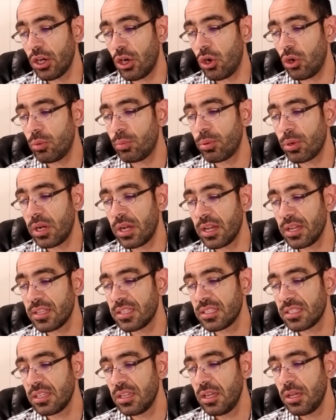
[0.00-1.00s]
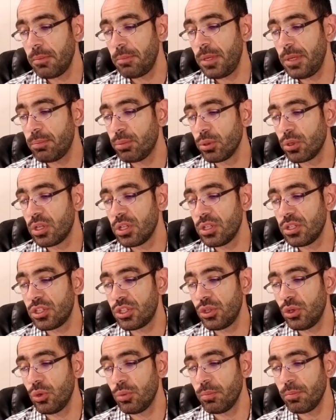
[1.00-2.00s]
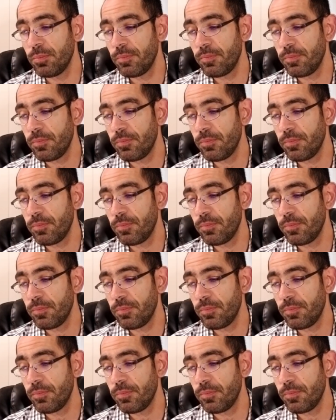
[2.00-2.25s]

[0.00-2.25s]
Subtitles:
all products people consume.